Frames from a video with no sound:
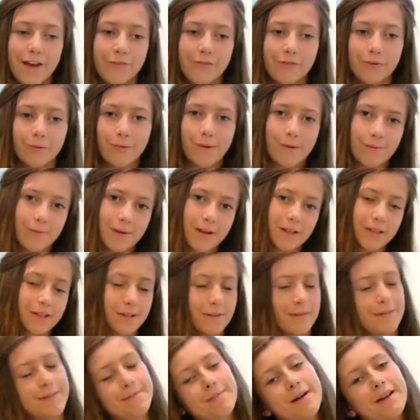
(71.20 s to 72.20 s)
everyone,
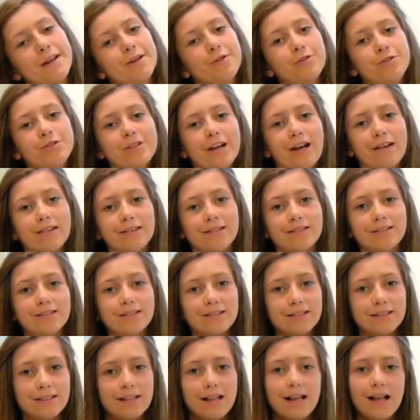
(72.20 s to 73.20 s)
welcome to my new channel.